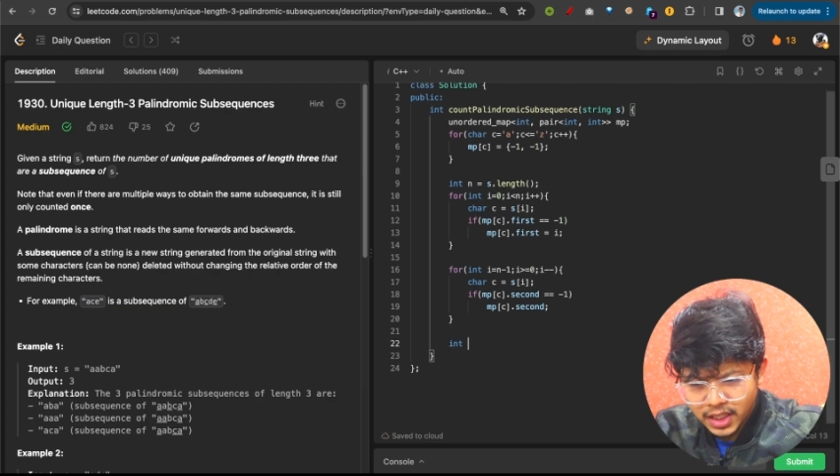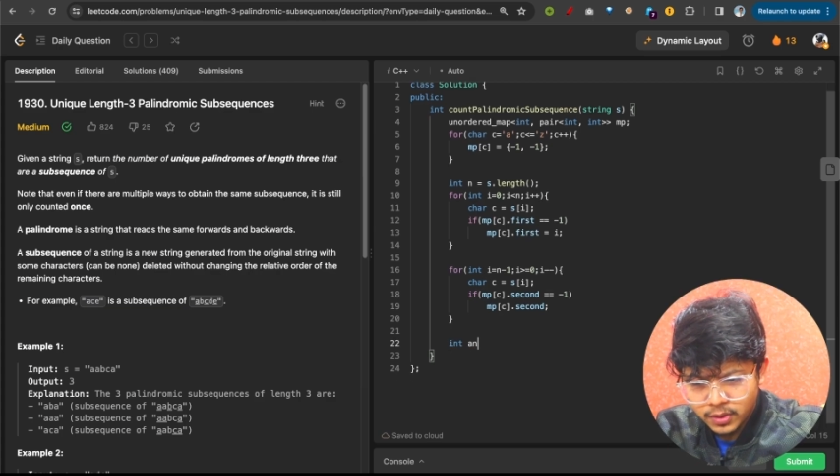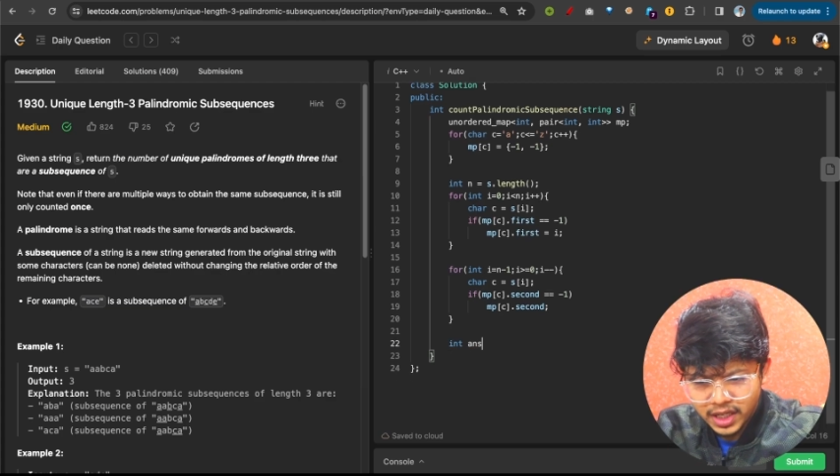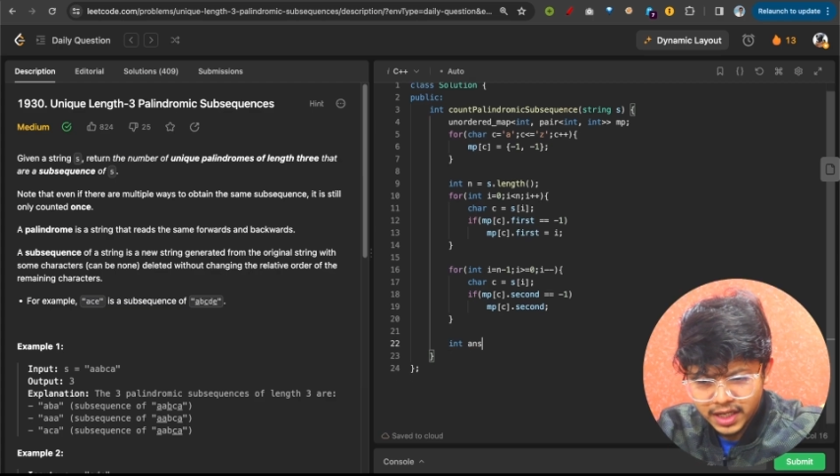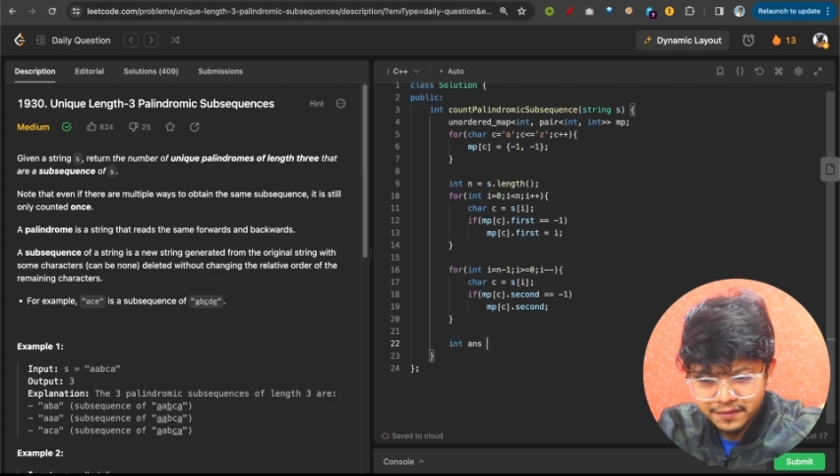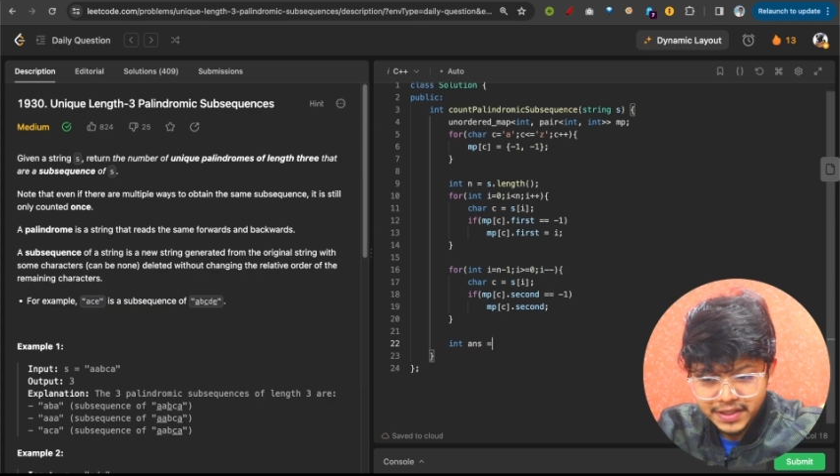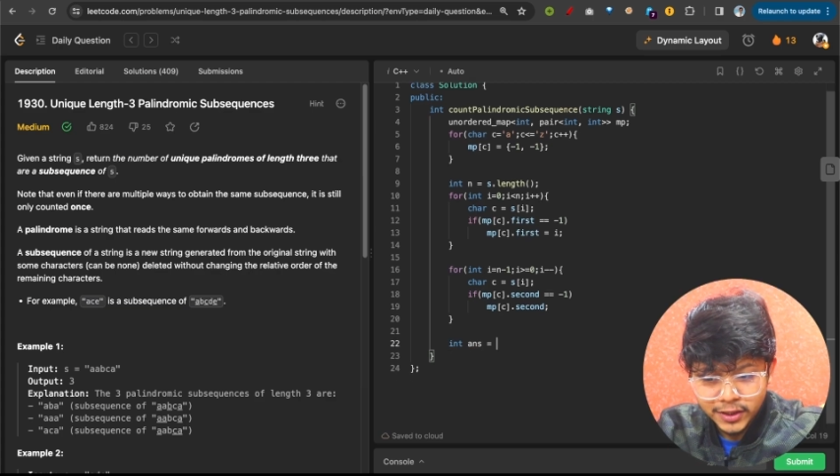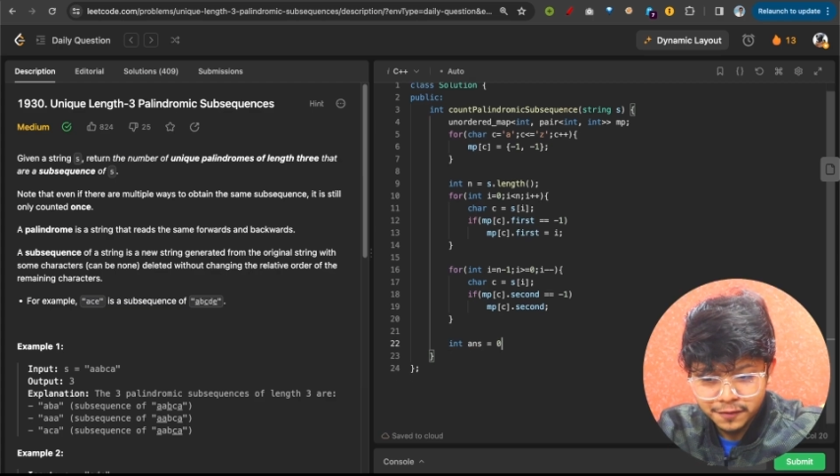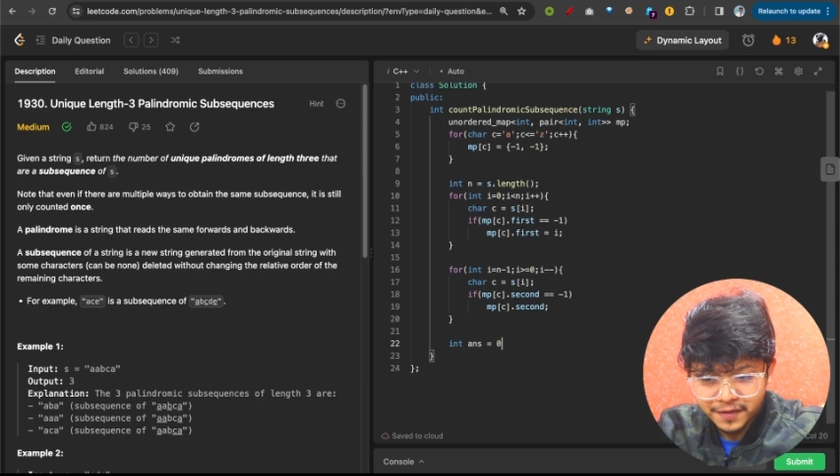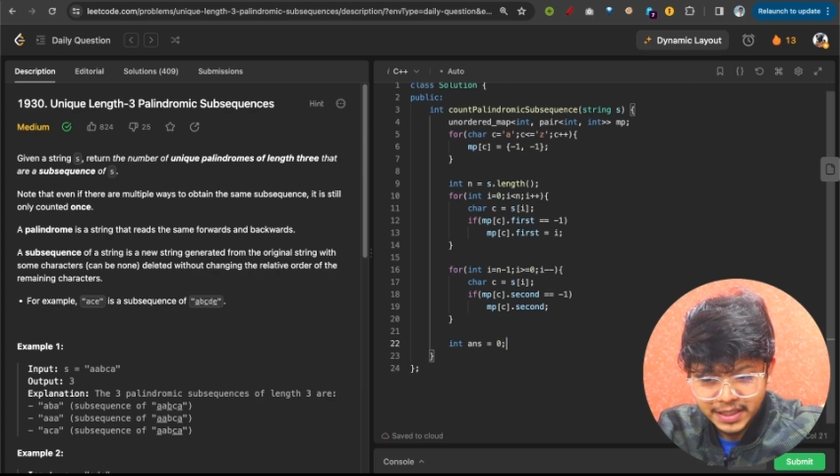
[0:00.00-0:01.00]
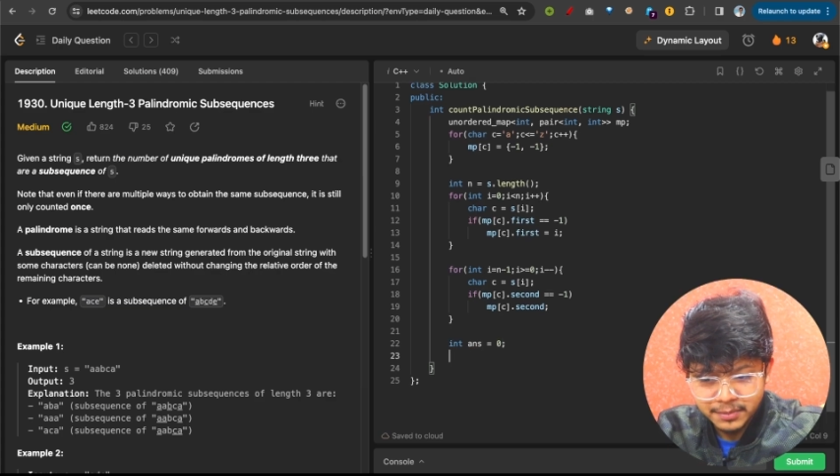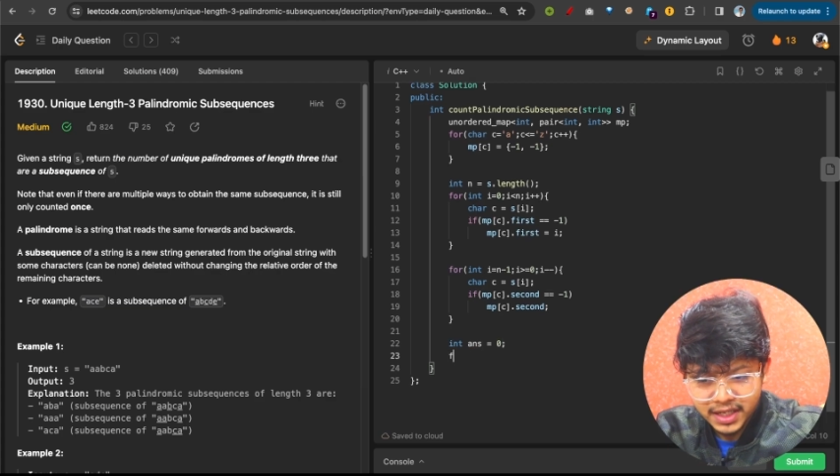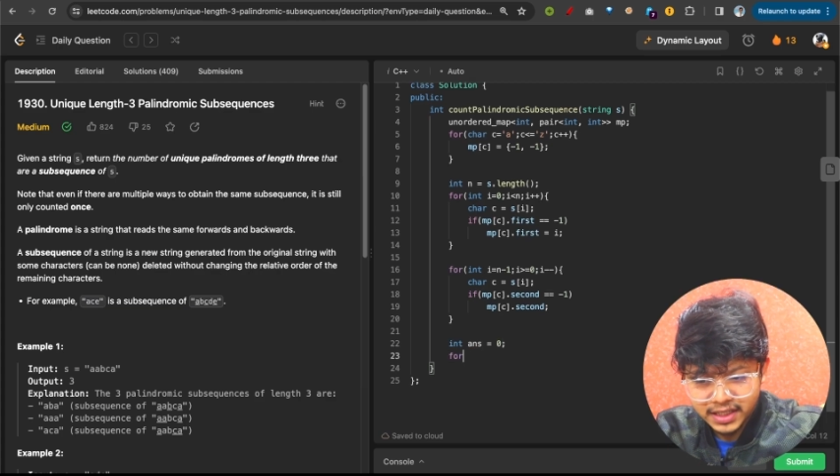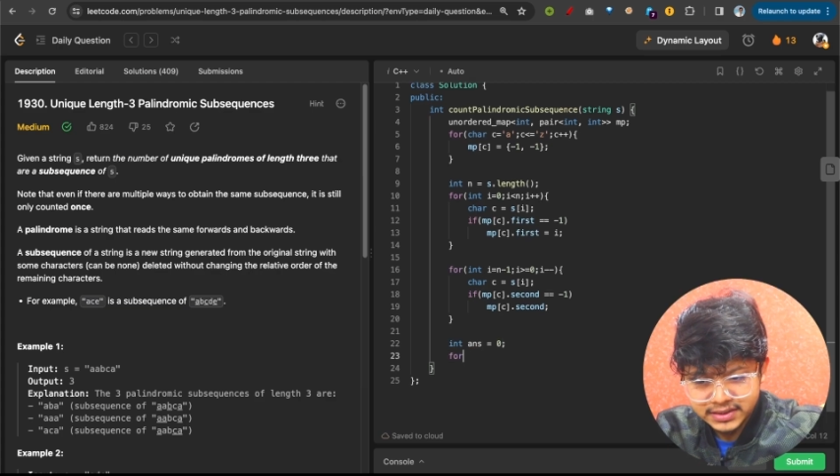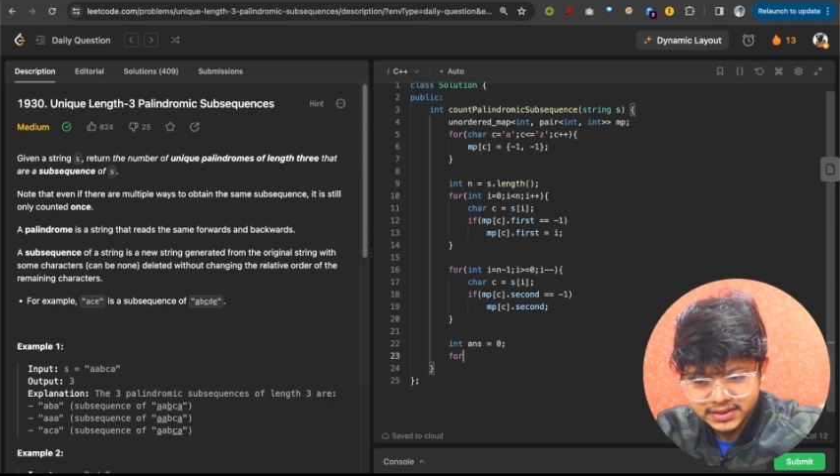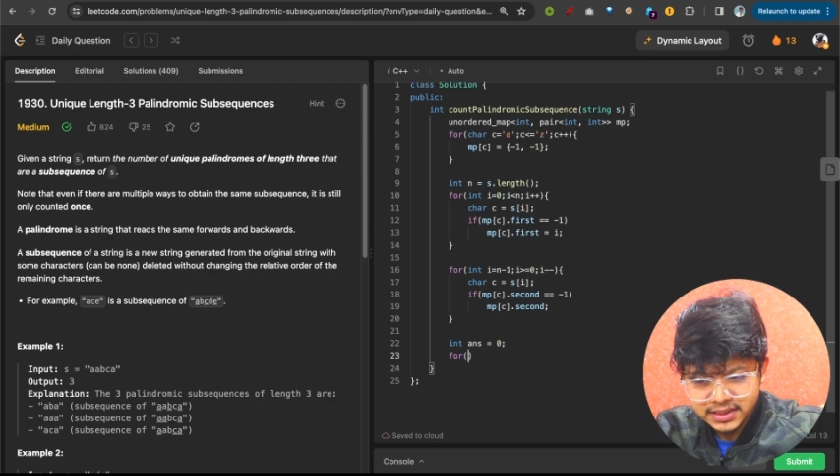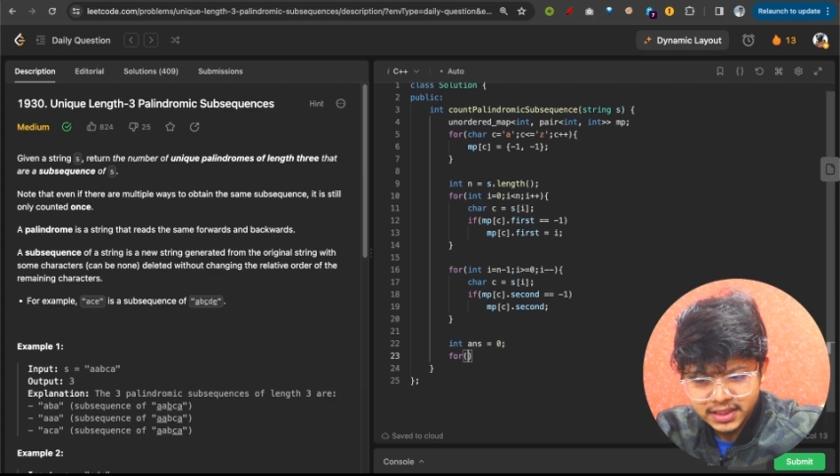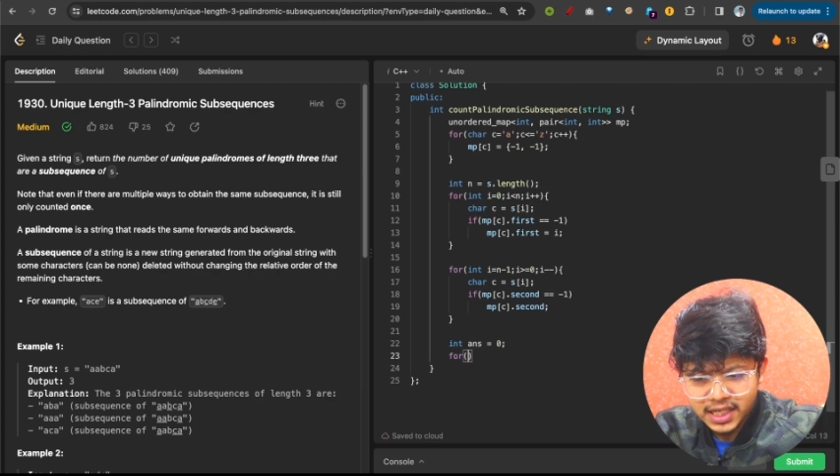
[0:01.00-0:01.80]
Now I need to find my answer.